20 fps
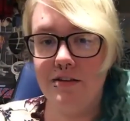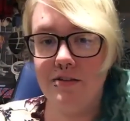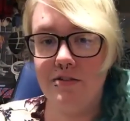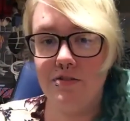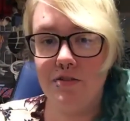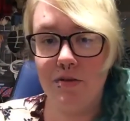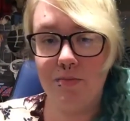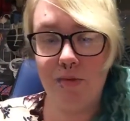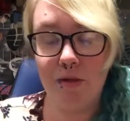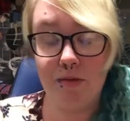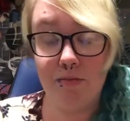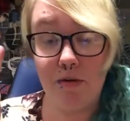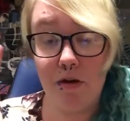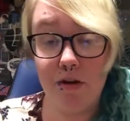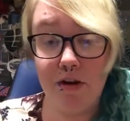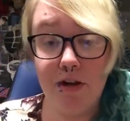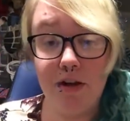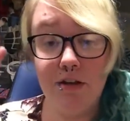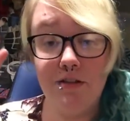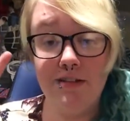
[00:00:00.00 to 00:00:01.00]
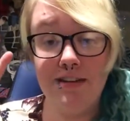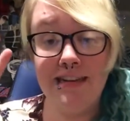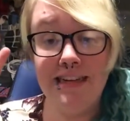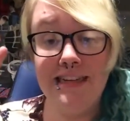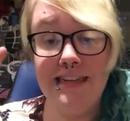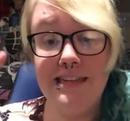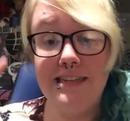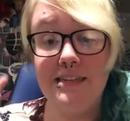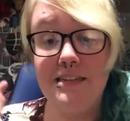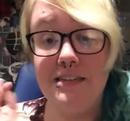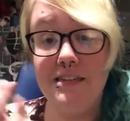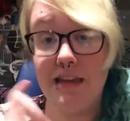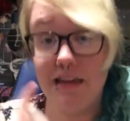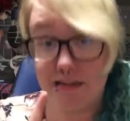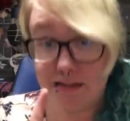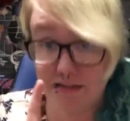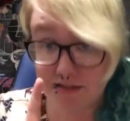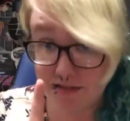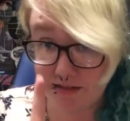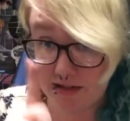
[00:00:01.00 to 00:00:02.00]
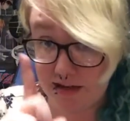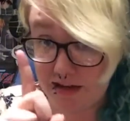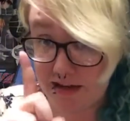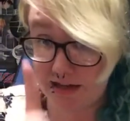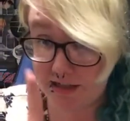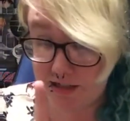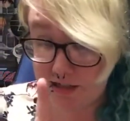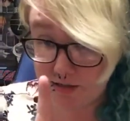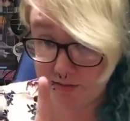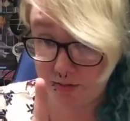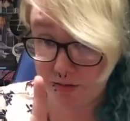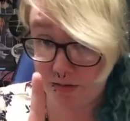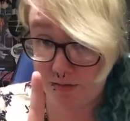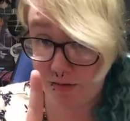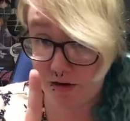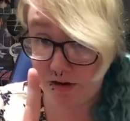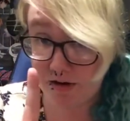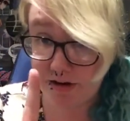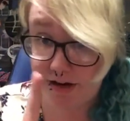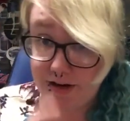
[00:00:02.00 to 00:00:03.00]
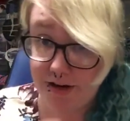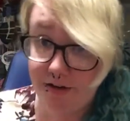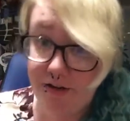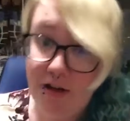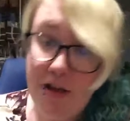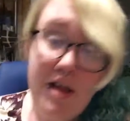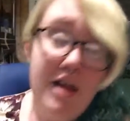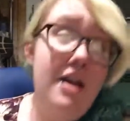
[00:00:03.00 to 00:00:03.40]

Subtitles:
Do I play Mario? Yes, I do play Mario.